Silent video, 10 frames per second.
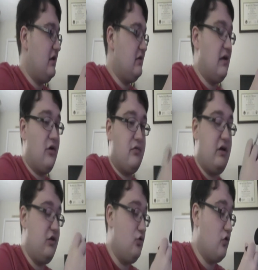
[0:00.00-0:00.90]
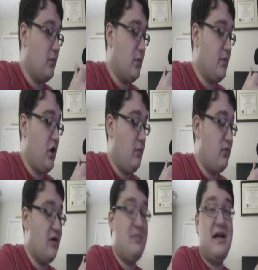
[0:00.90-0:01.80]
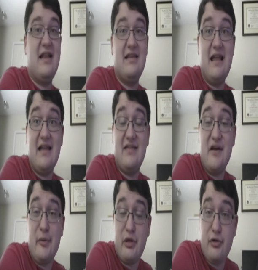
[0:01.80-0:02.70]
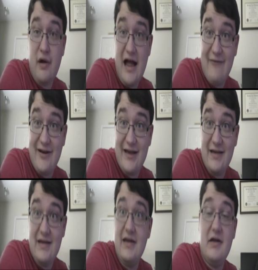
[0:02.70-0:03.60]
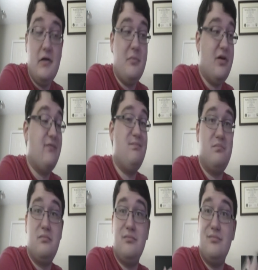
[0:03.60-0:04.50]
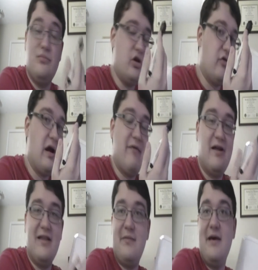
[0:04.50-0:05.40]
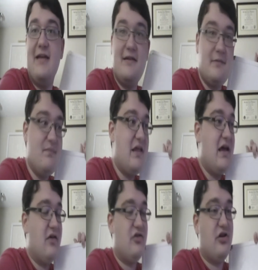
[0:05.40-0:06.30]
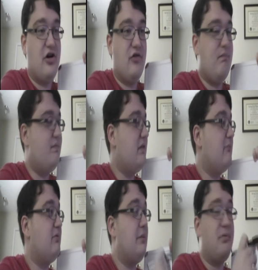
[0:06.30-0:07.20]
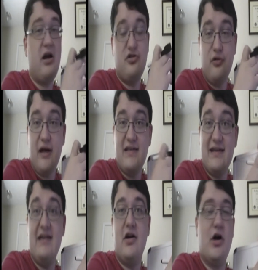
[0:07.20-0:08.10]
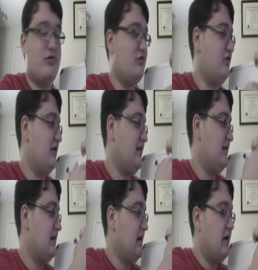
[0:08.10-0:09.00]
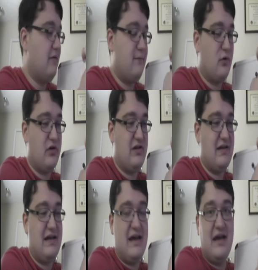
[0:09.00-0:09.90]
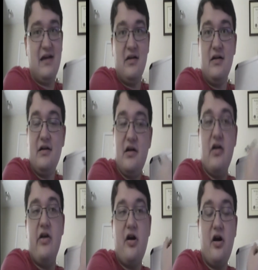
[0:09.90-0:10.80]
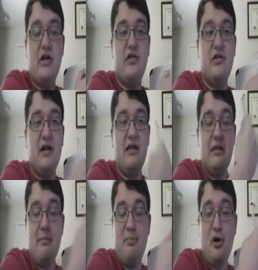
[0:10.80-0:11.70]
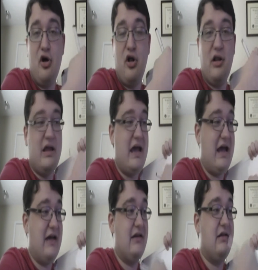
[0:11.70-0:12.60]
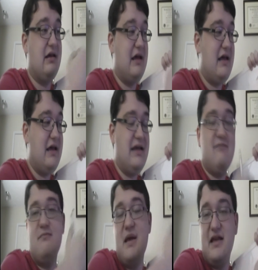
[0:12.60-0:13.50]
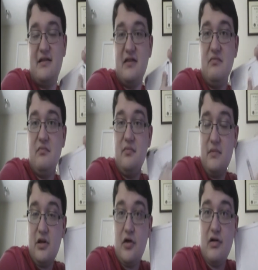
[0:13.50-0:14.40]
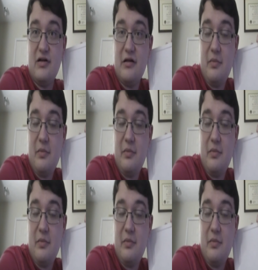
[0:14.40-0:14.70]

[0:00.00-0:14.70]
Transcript: Now, in normal ballpoint pens, that's done with gravity, but no gravity in space. So, the pressurized ink cartridges force the ink onto, like, the ball and makes it go onto the